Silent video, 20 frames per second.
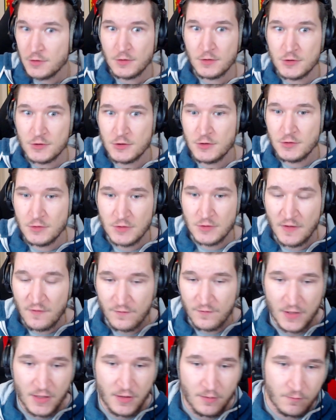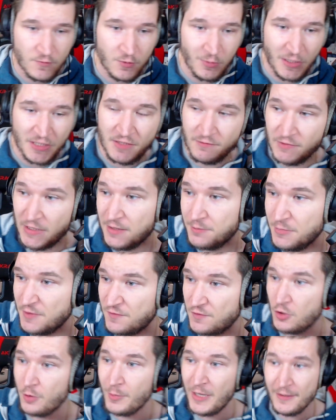Sure, that's fine. We might even get him as
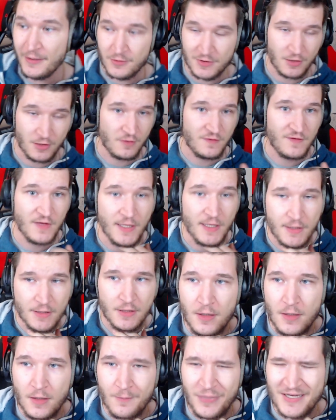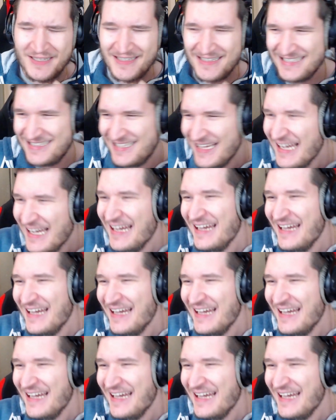a commander, it looks like. But